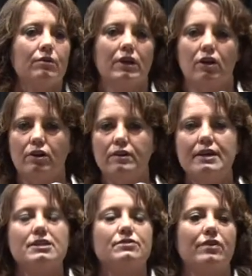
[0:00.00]
we learned
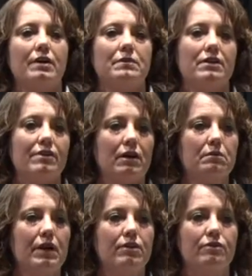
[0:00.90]
this from the
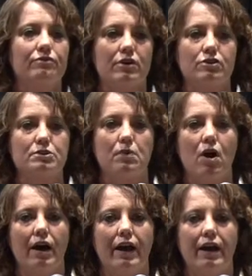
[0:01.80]
development of the first
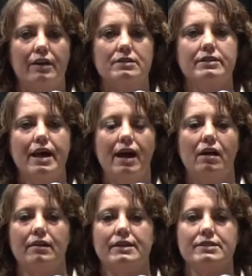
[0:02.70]
product.
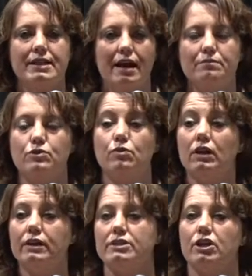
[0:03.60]
Now it's time to
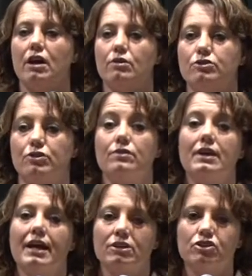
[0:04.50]
really to go to the
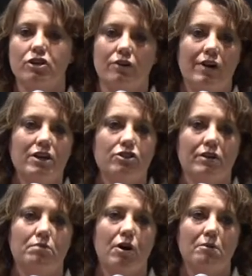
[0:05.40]
next generation
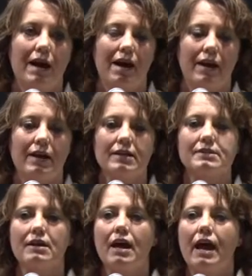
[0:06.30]
of
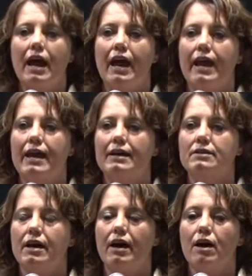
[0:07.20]
probiotics.
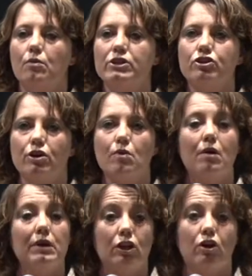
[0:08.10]
And we took
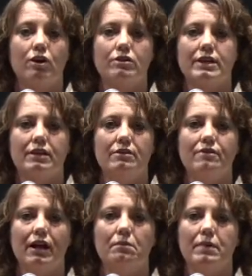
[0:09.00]
what we learned in
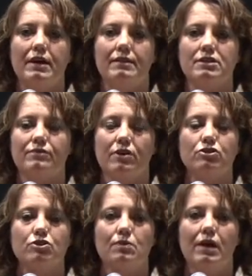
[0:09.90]
developing this
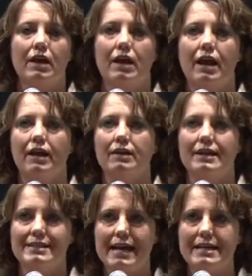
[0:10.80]
first one and
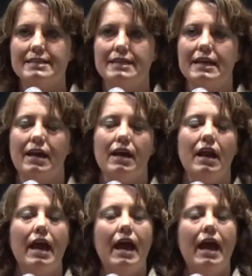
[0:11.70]
in testing it,